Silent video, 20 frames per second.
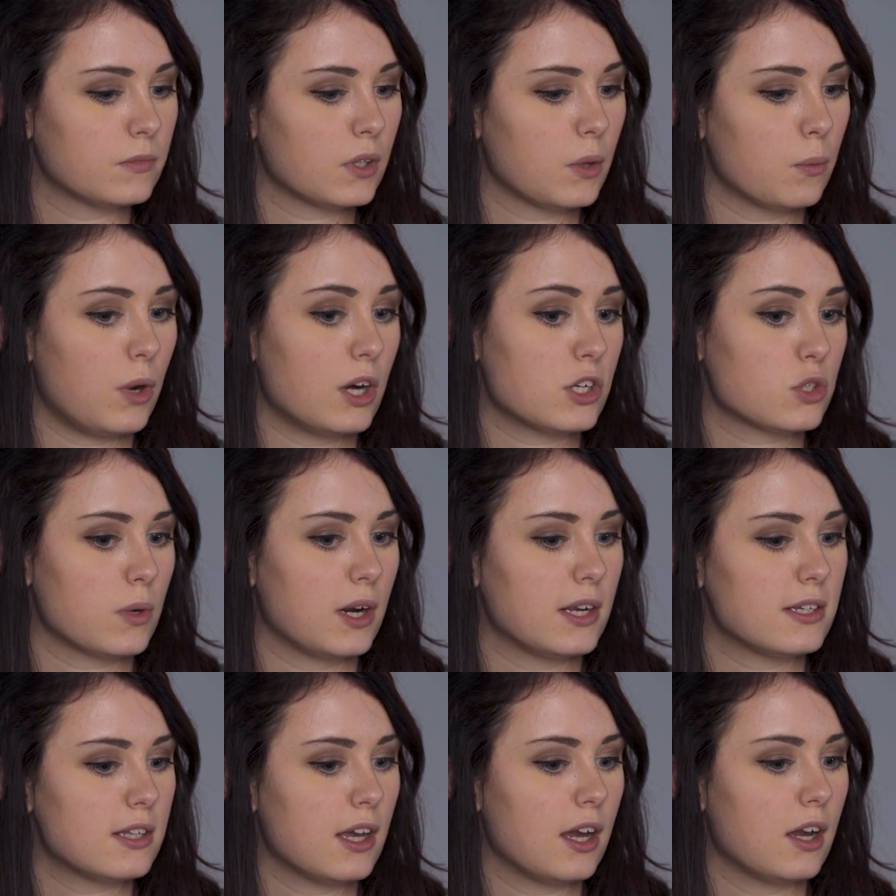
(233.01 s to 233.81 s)
watch what
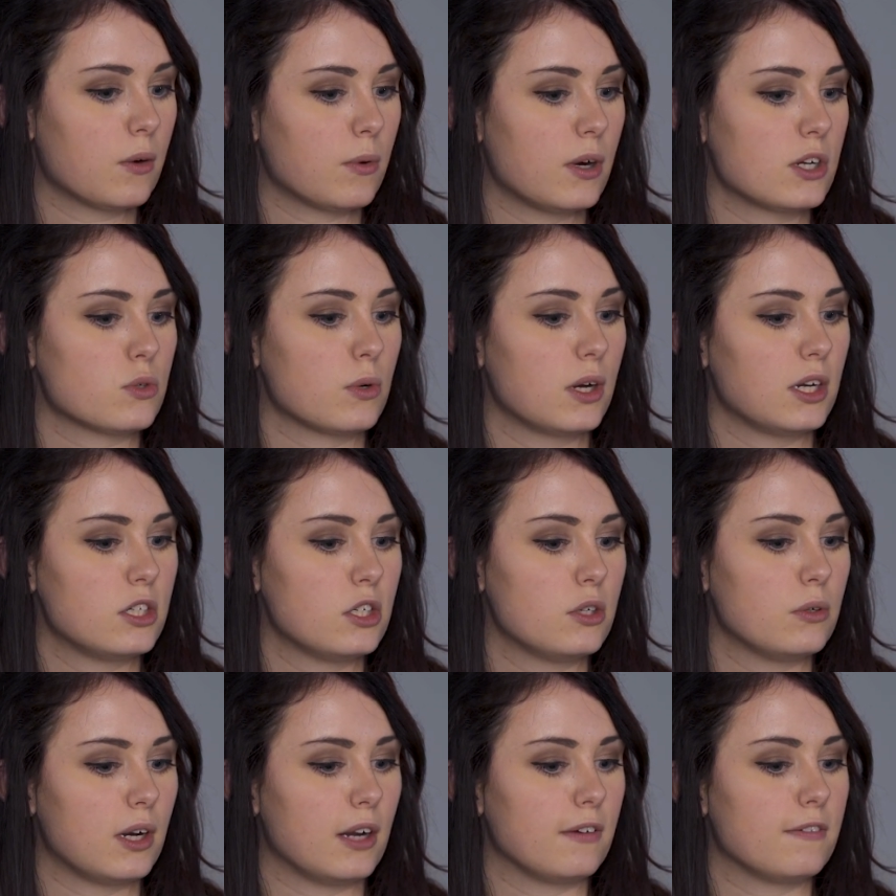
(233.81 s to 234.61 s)
I say or watch what I
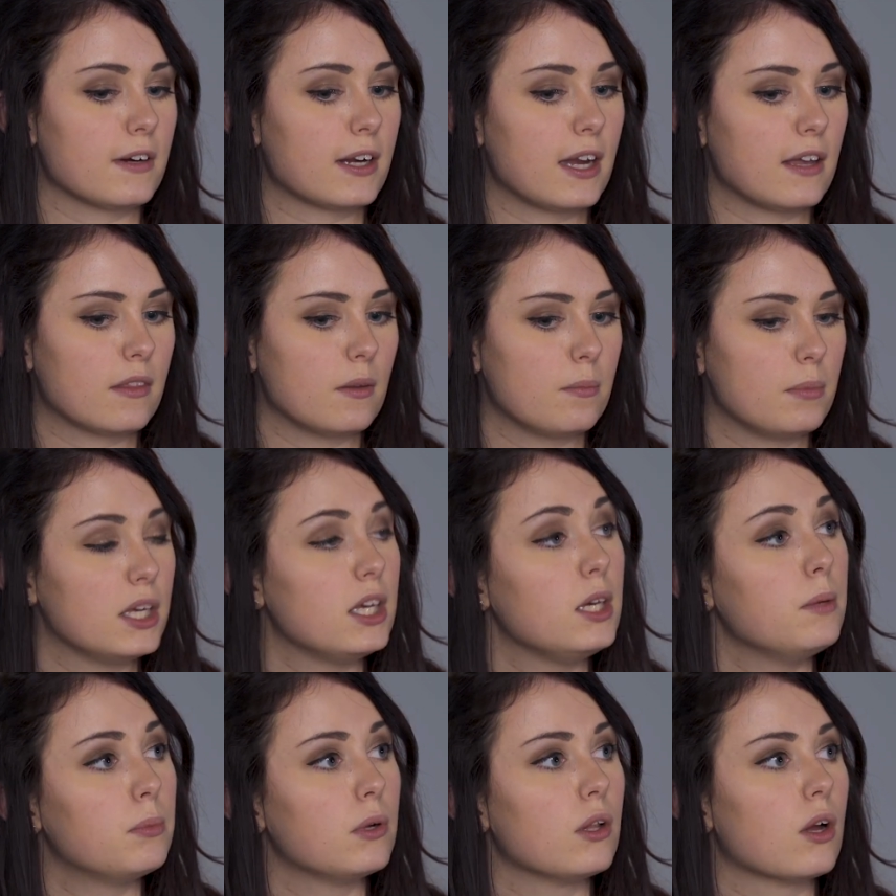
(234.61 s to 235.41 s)
do, and I forget that
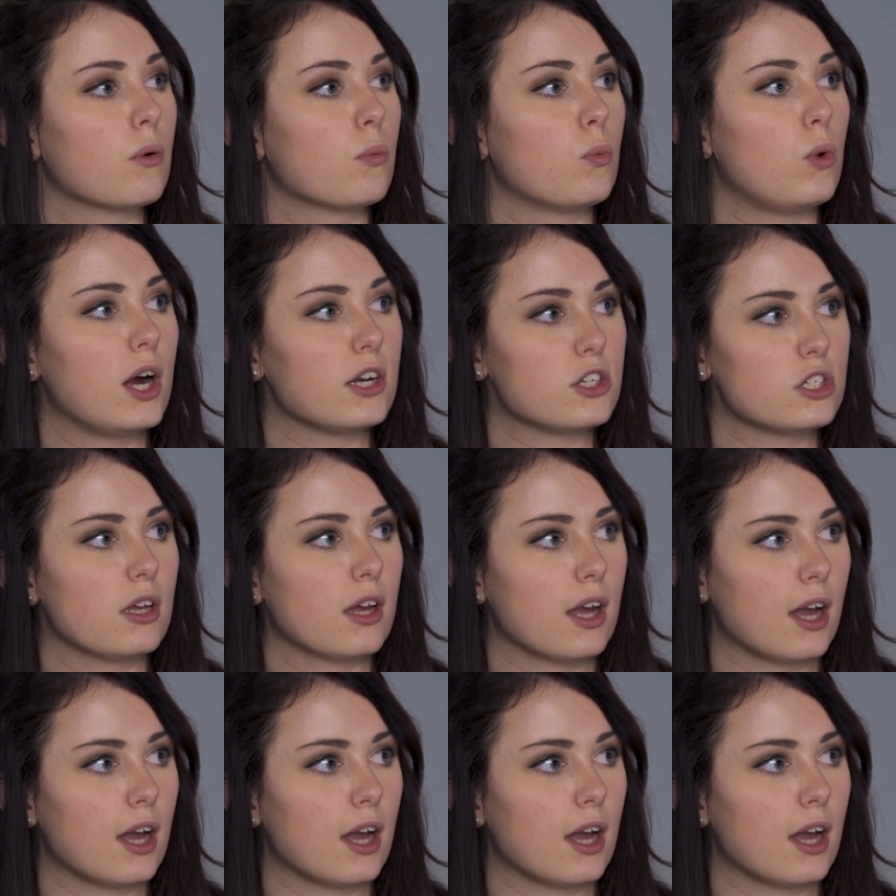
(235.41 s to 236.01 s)
people are watching.